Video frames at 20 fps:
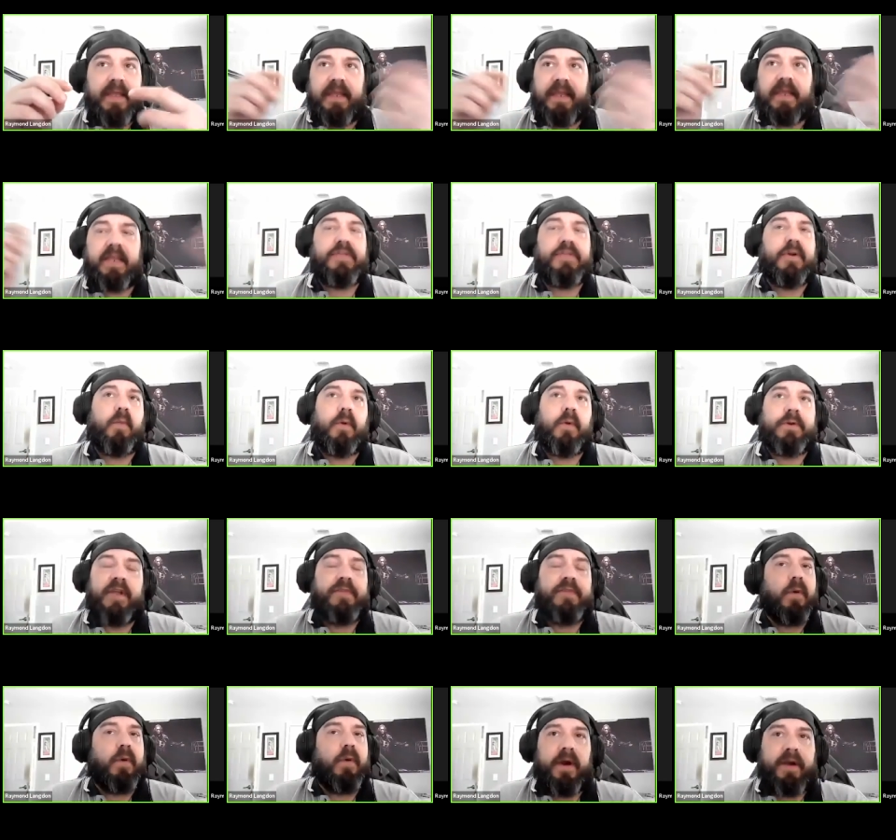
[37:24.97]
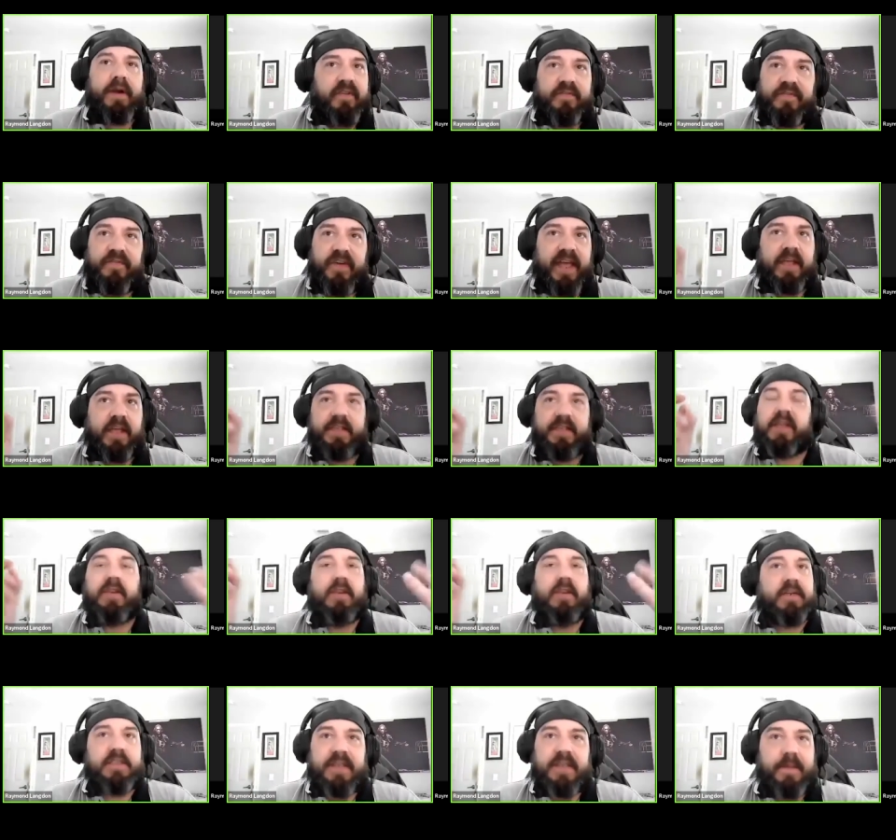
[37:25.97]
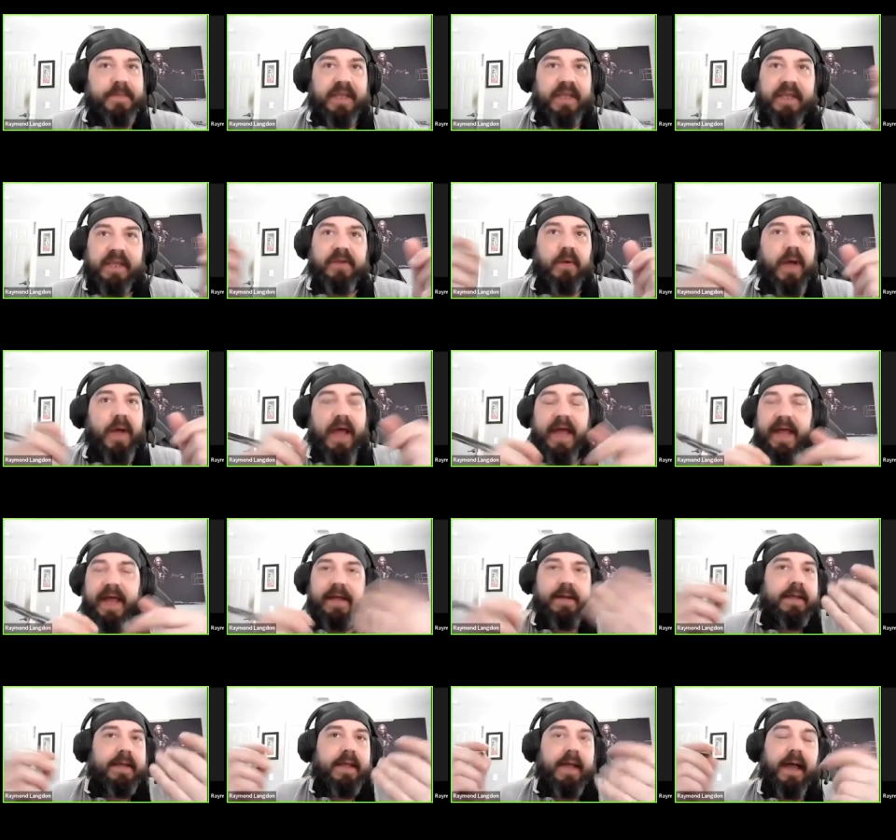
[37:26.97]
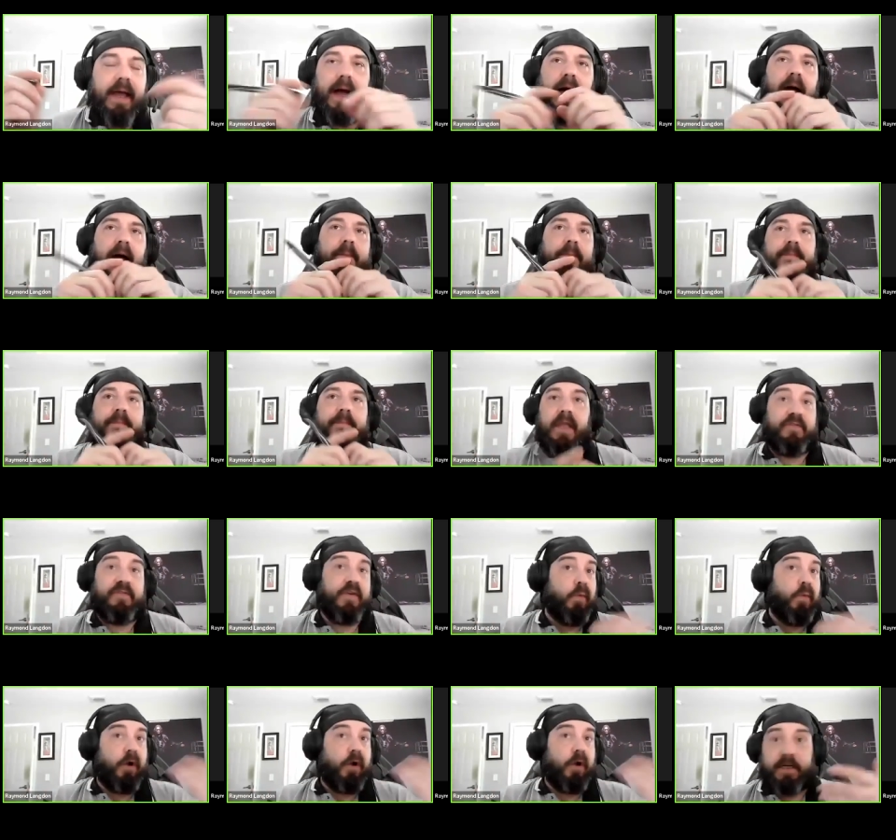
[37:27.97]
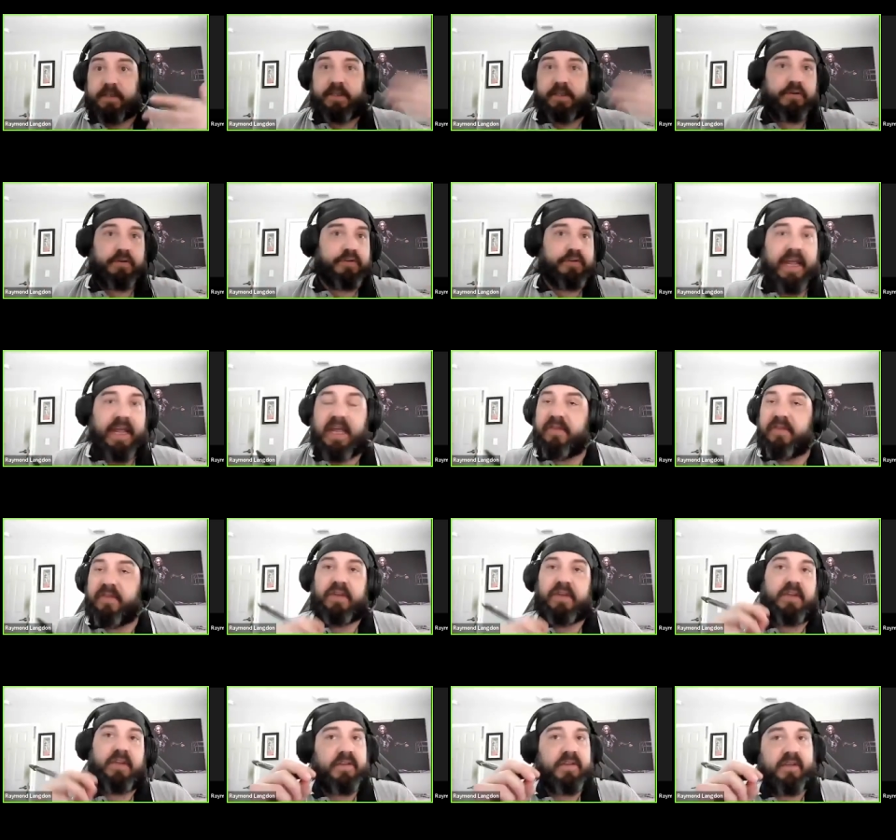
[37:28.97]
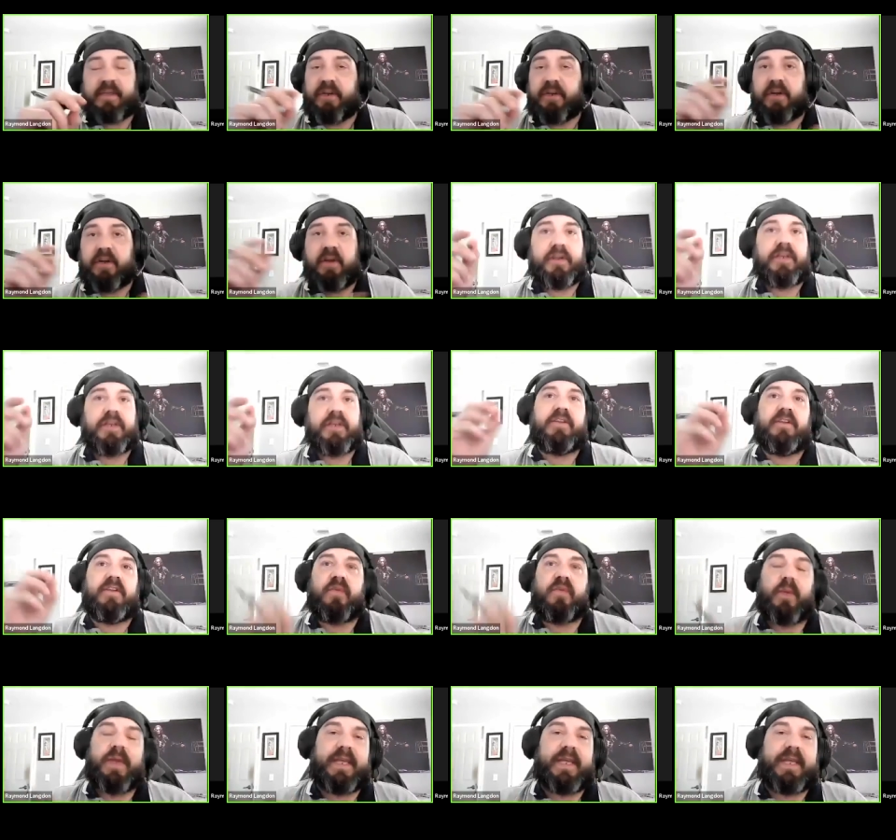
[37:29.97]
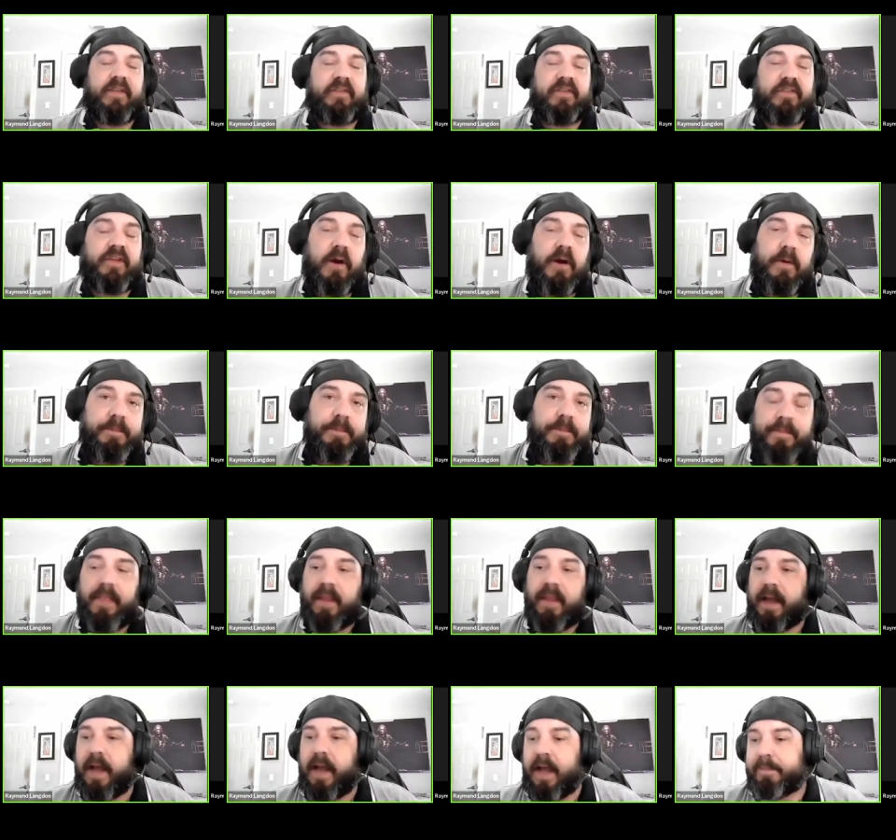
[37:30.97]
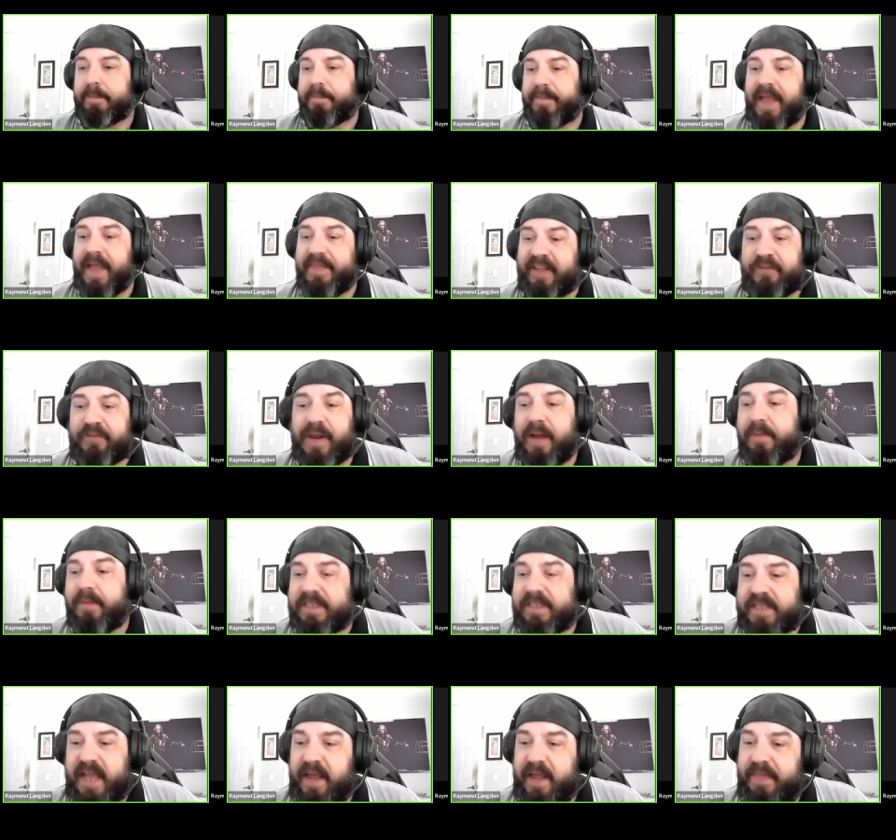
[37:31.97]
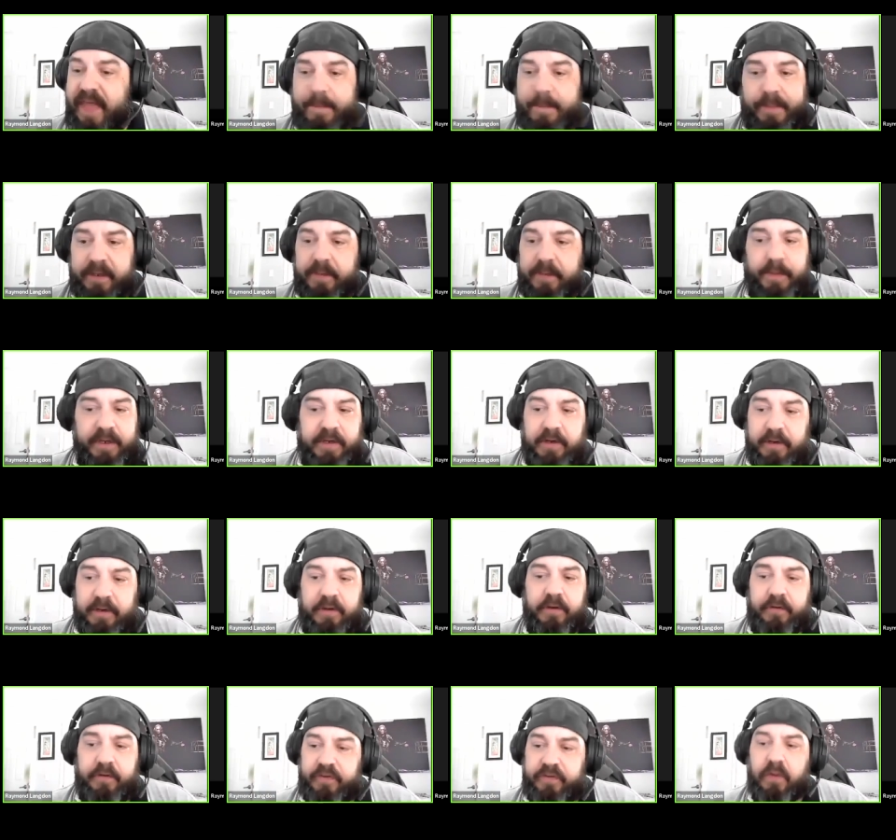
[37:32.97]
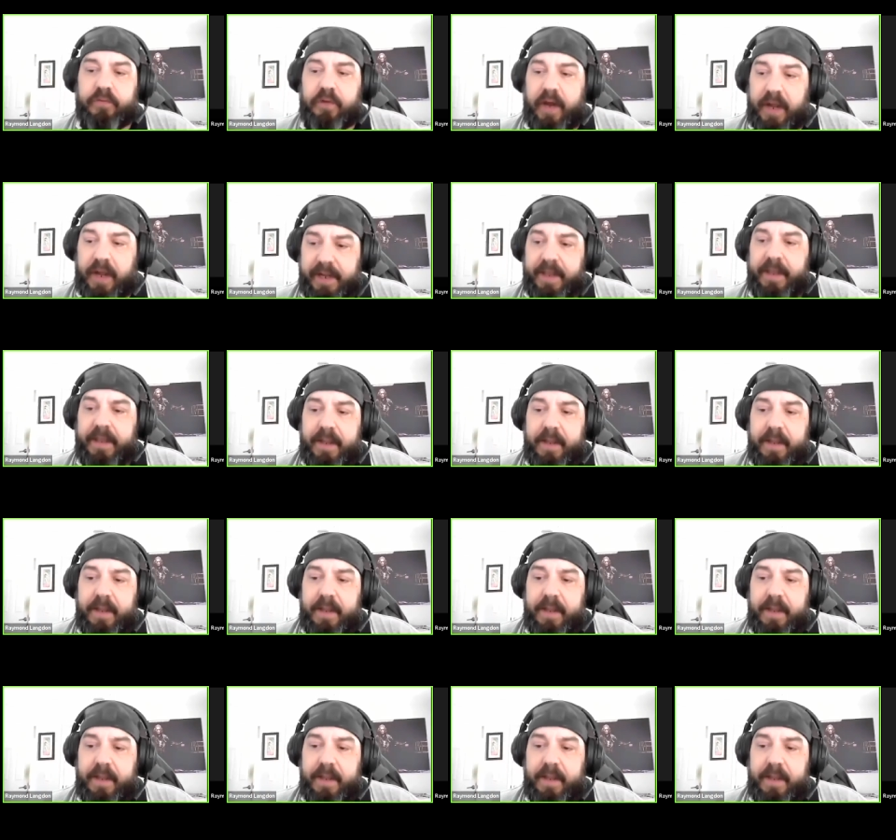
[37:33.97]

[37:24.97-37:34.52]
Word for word: either neither one is a fail. You learn something either way. Um, if it works, great. If it doesn't, you know, you need to tweak it. So um, yeah, that's what I would say on that. But but you're you're so right